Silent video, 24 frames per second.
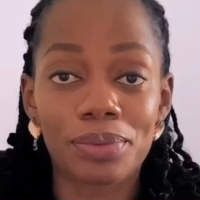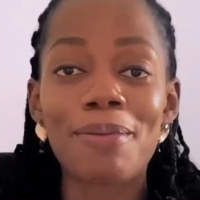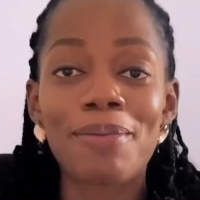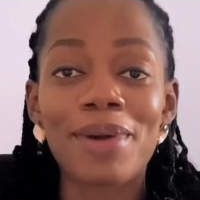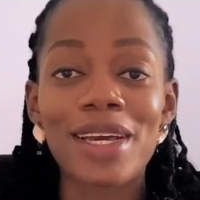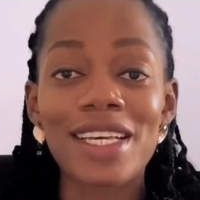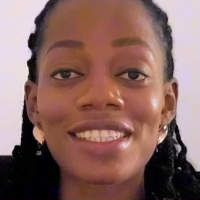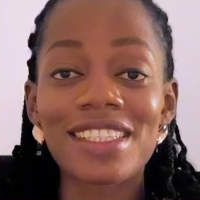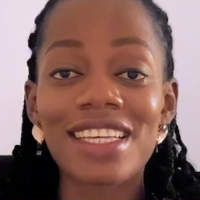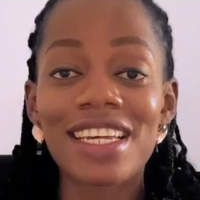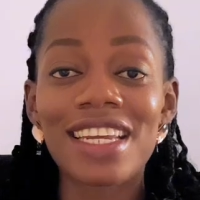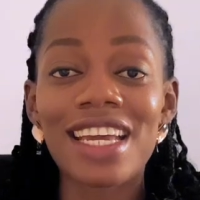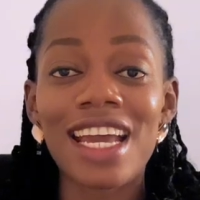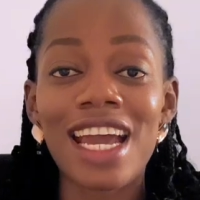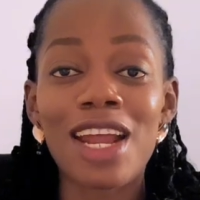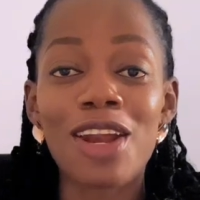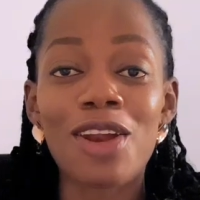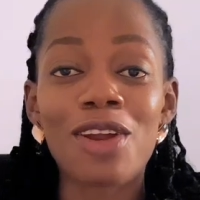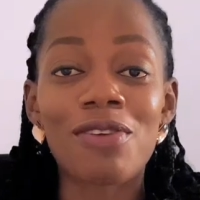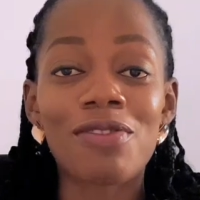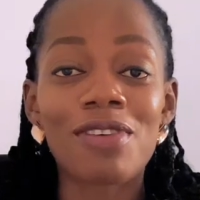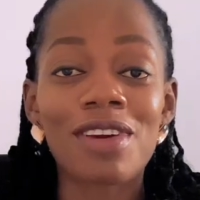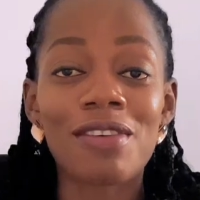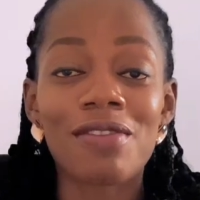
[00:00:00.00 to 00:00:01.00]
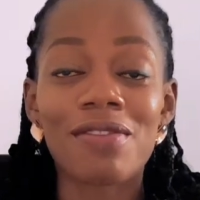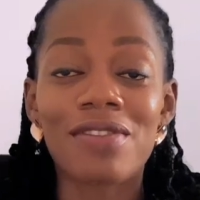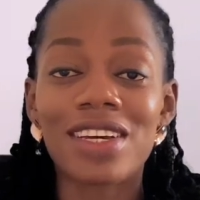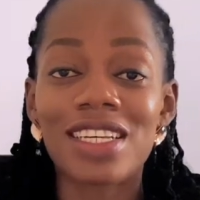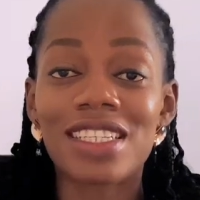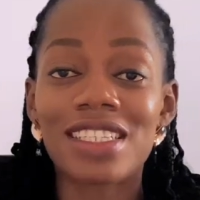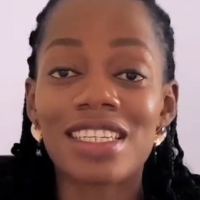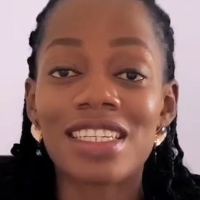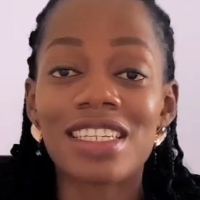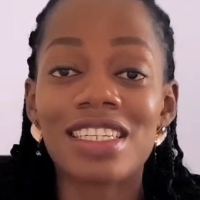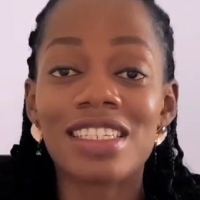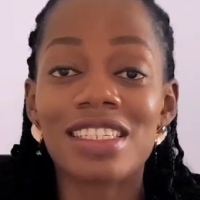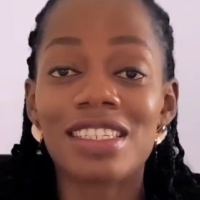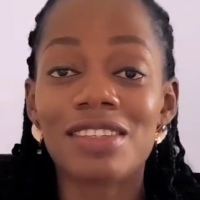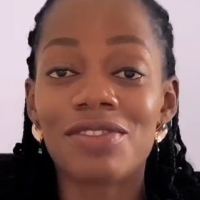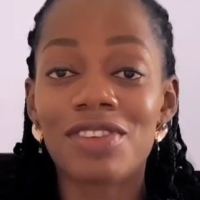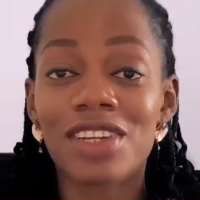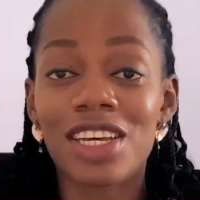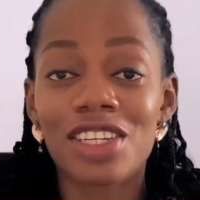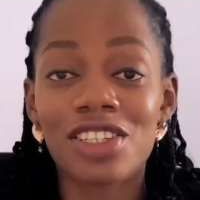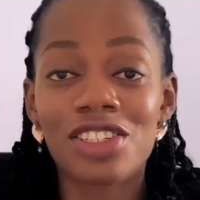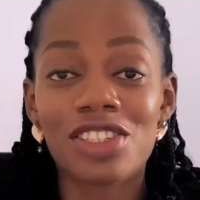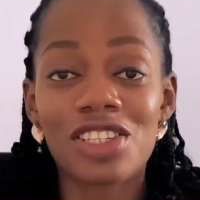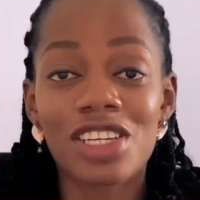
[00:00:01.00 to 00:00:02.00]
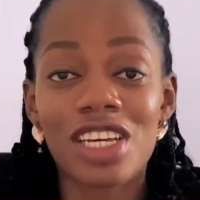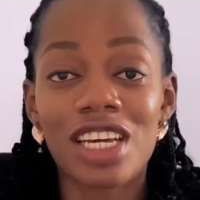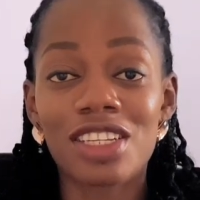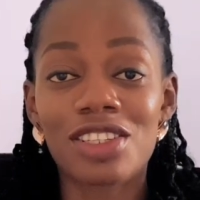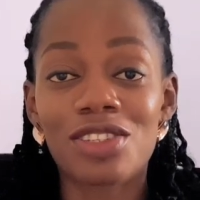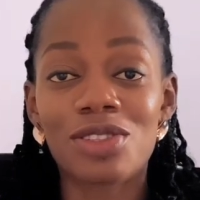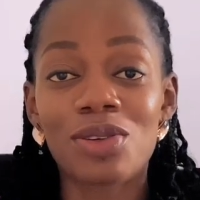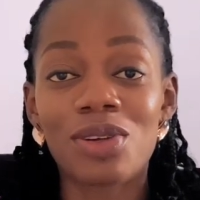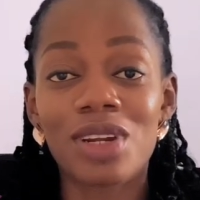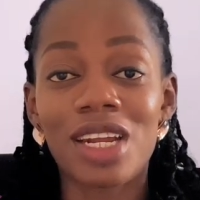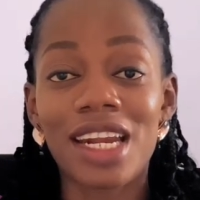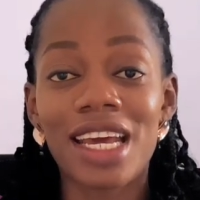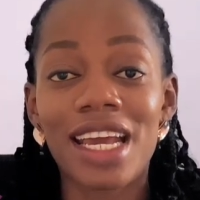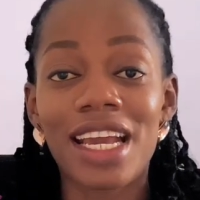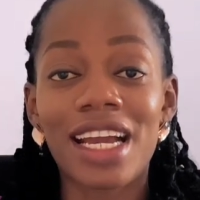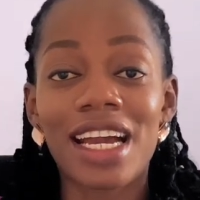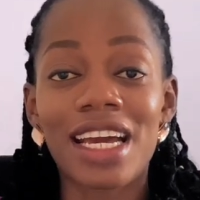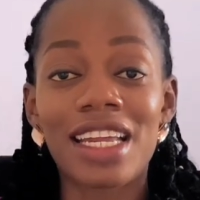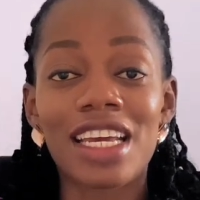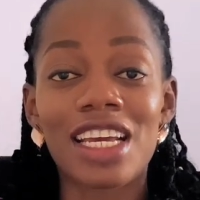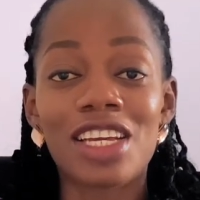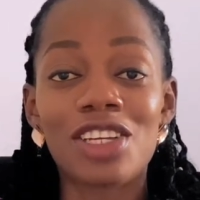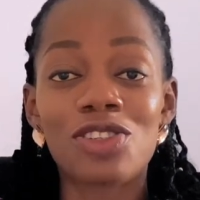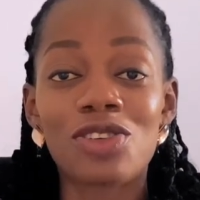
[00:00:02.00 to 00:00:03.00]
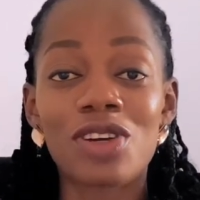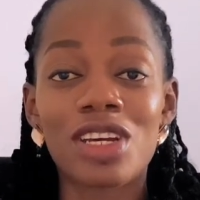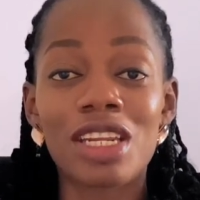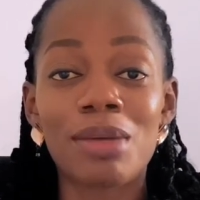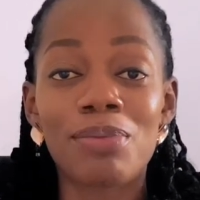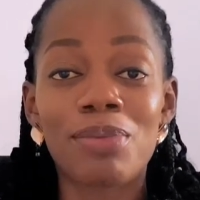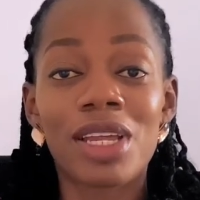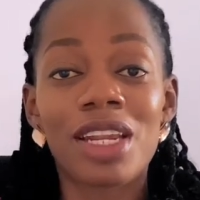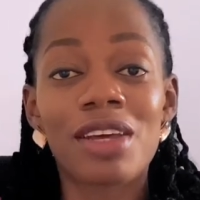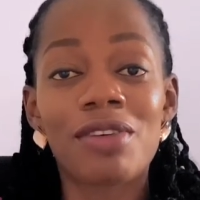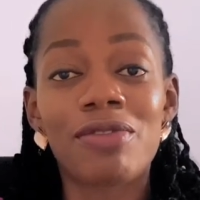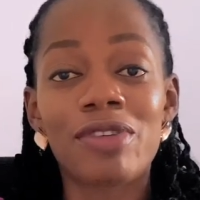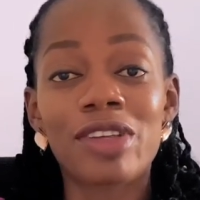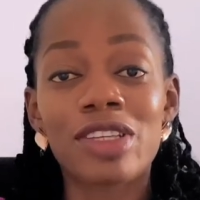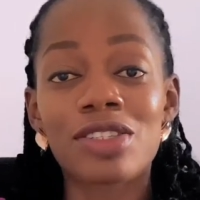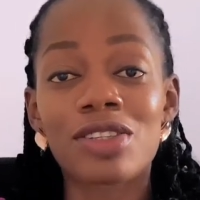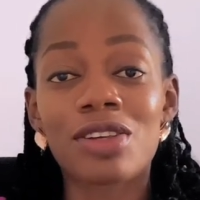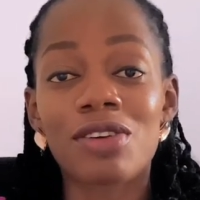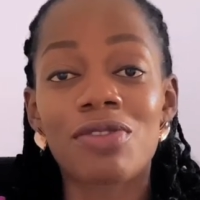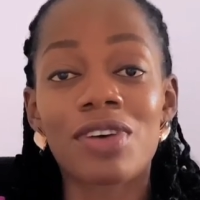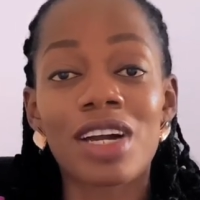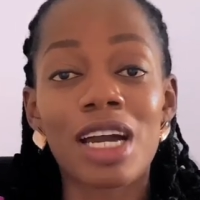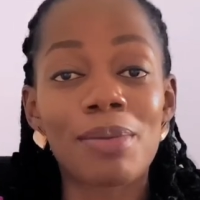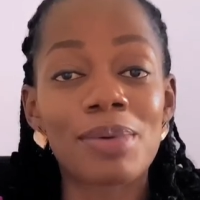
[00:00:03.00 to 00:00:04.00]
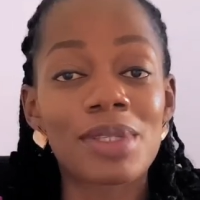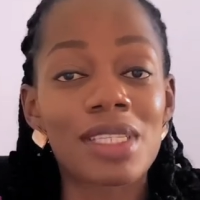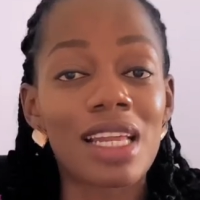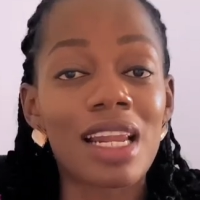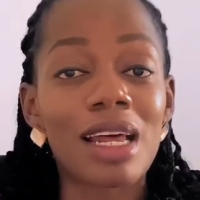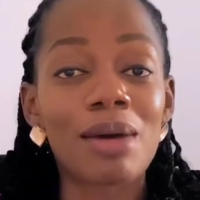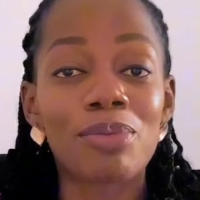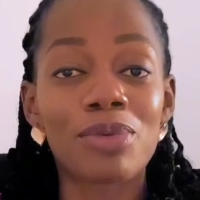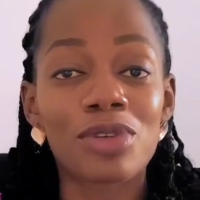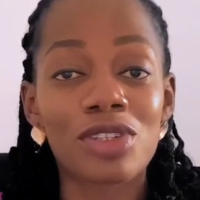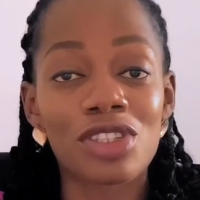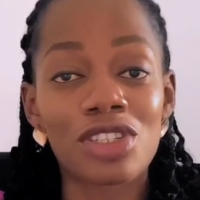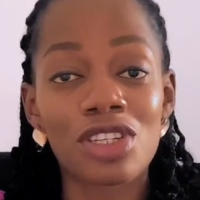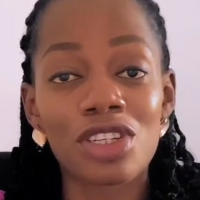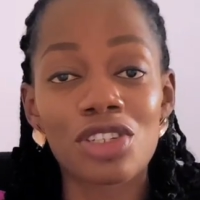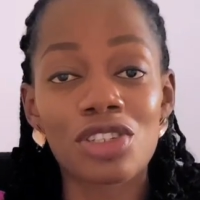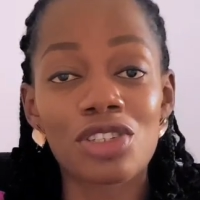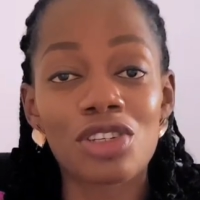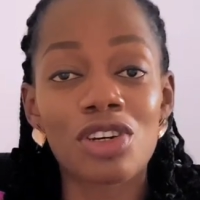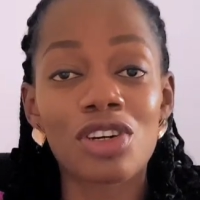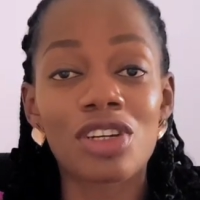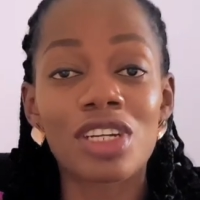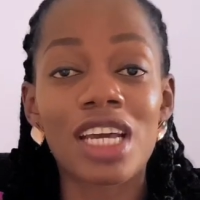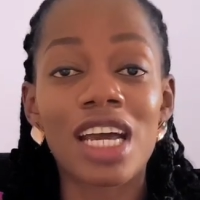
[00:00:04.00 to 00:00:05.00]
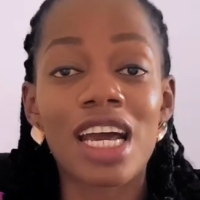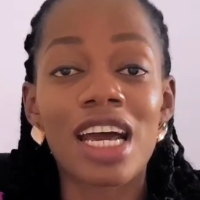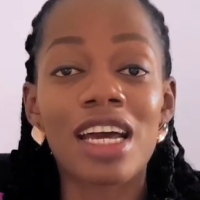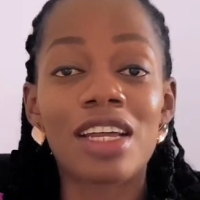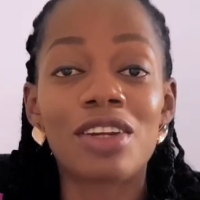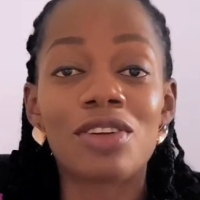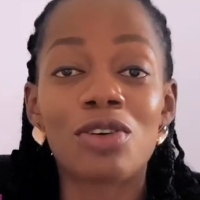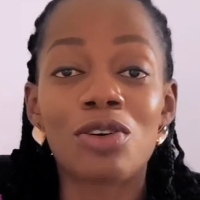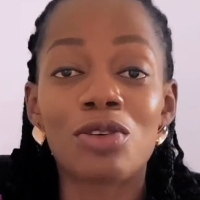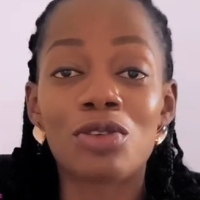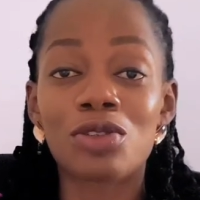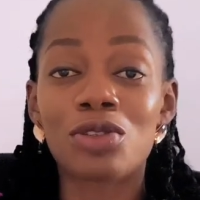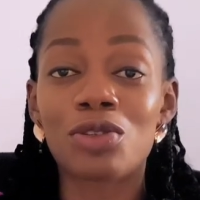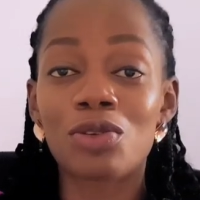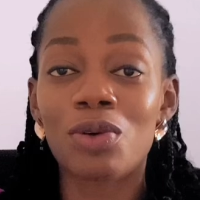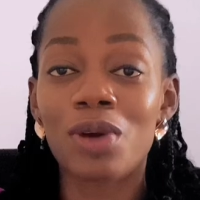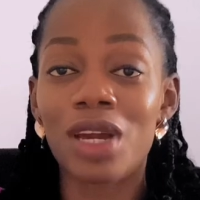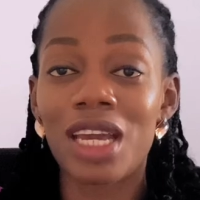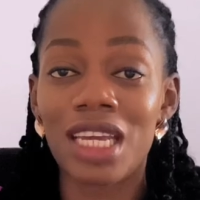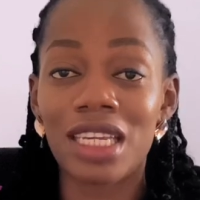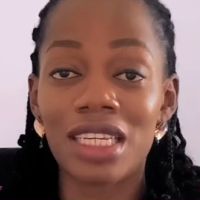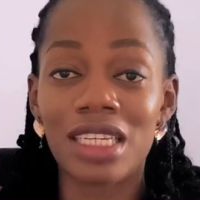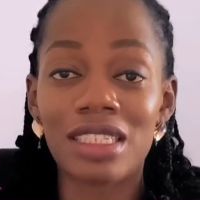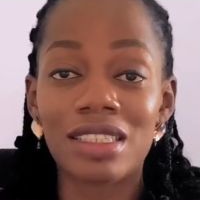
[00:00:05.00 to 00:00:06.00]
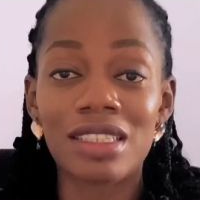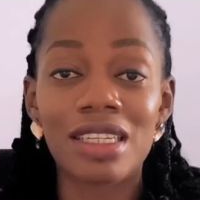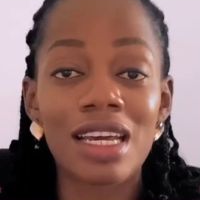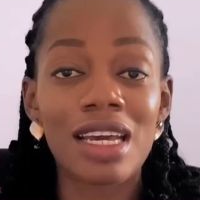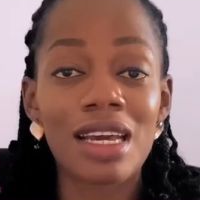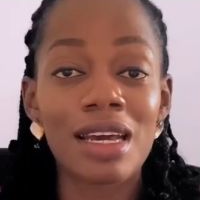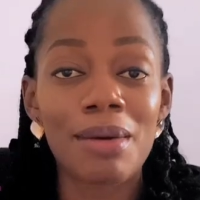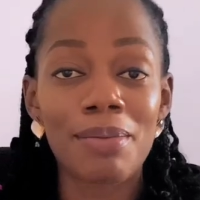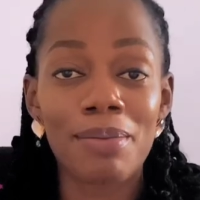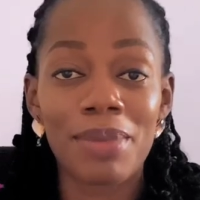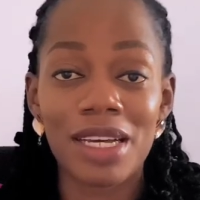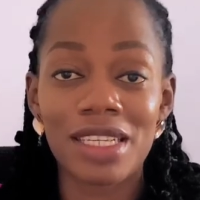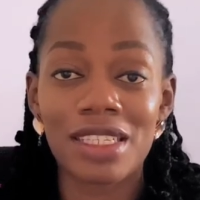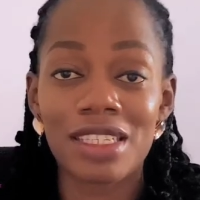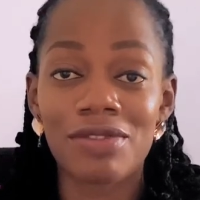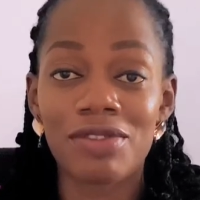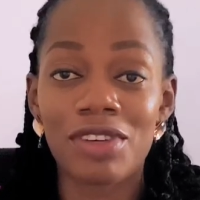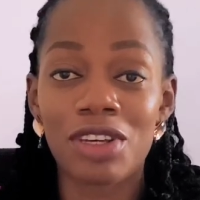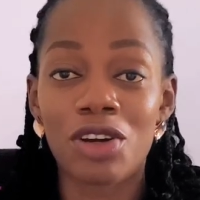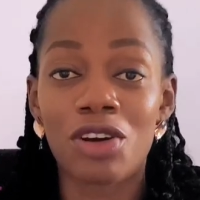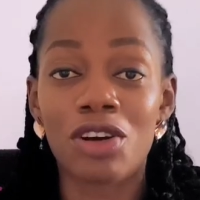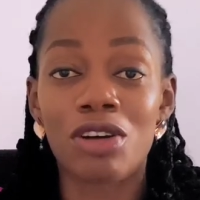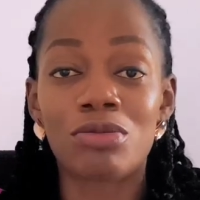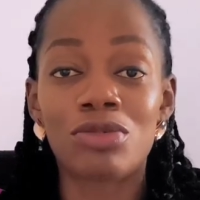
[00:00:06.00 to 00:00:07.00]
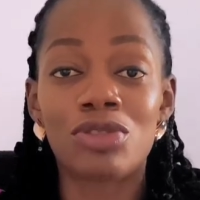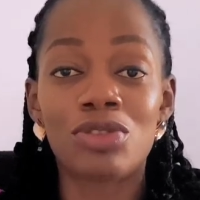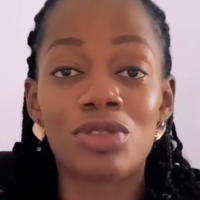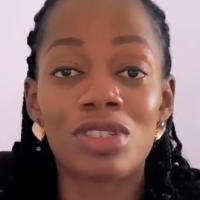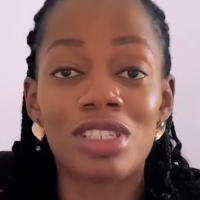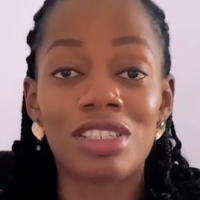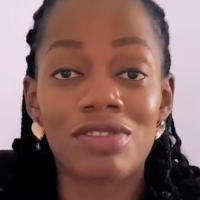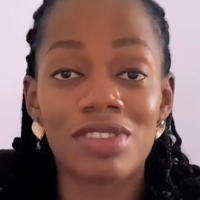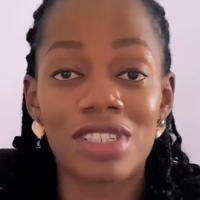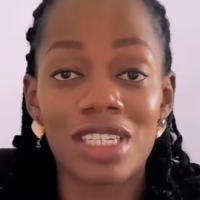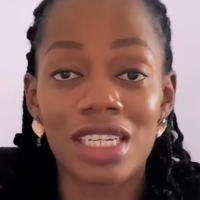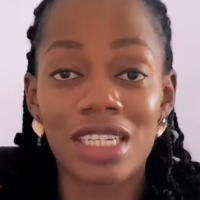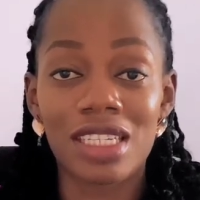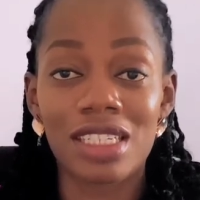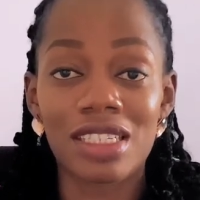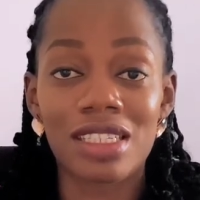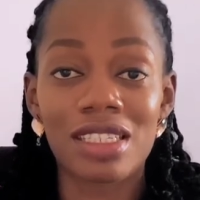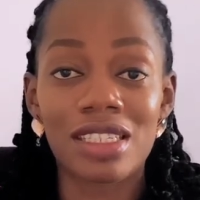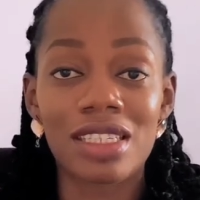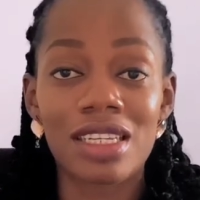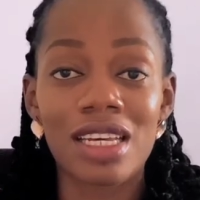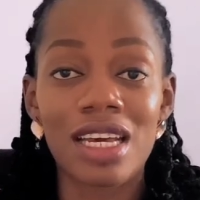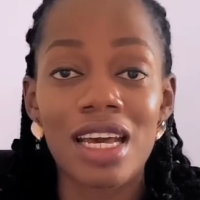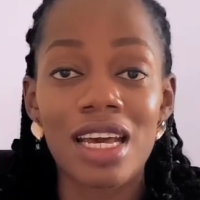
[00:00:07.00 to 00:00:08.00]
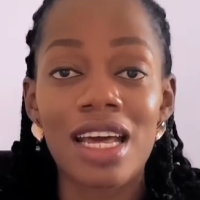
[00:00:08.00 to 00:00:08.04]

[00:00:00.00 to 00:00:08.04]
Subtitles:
Personally, I love investing in dividend shares so that I can enjoy the benefits of capital appreciation and also earning passive income through dividends.